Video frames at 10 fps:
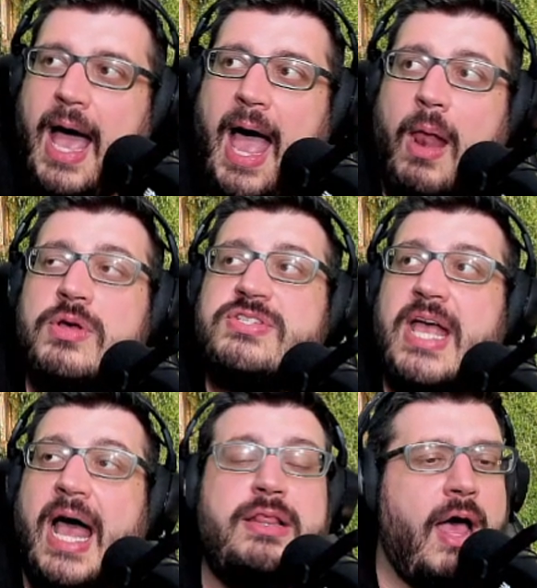I don't want to
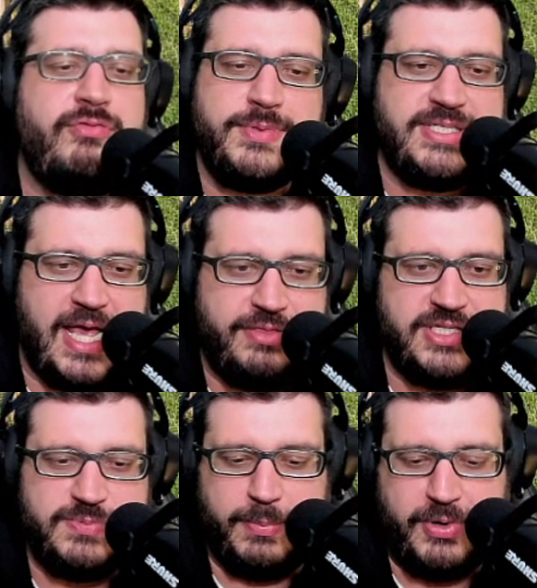say I love him to death.
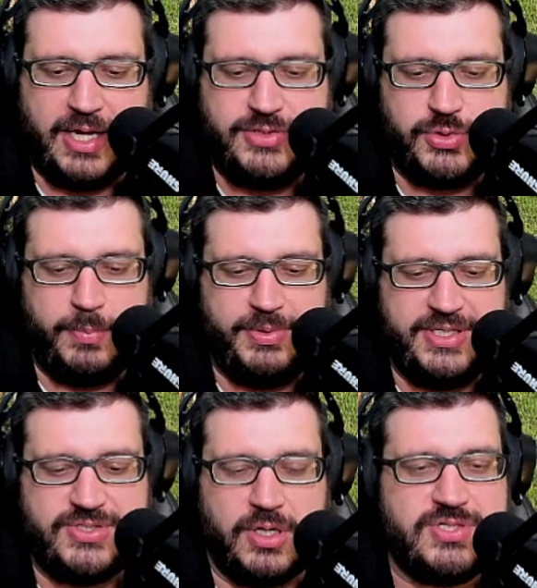He's my pride and joy, but
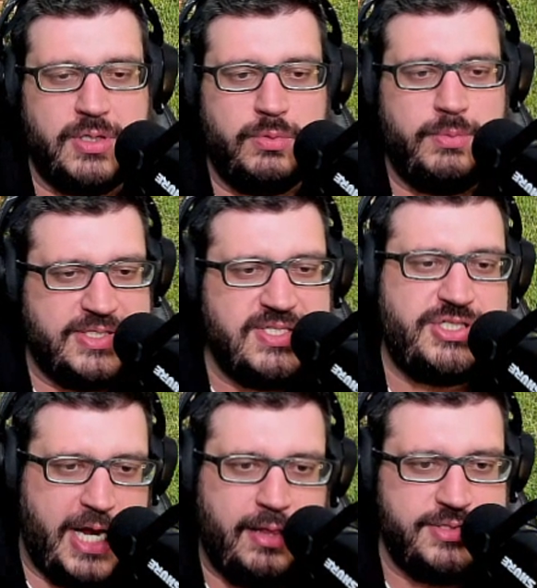it's a
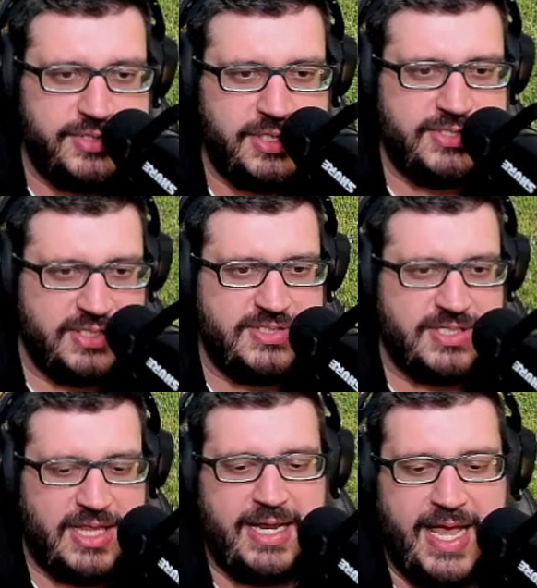challenge, and so it's
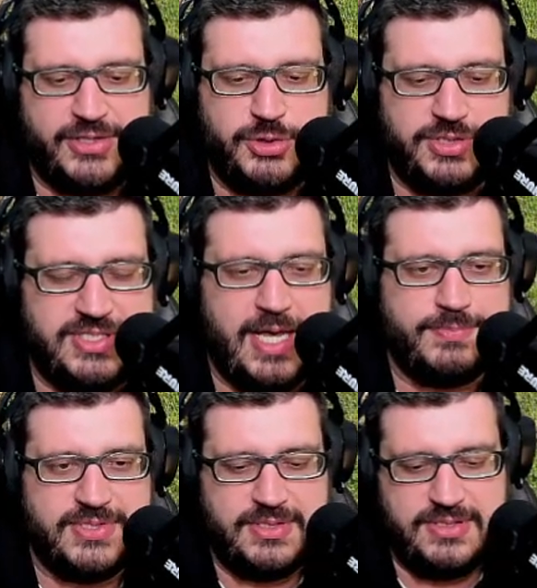a lot of extra
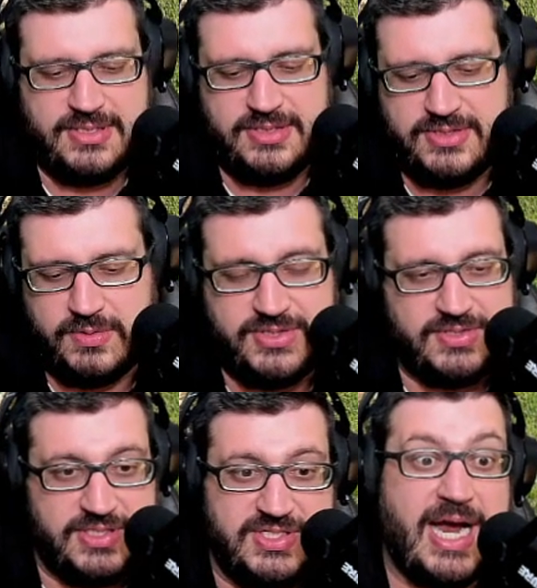steps. So
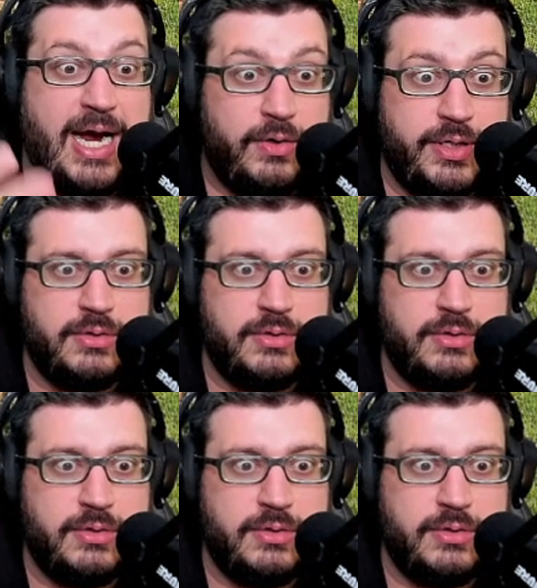it's tiring.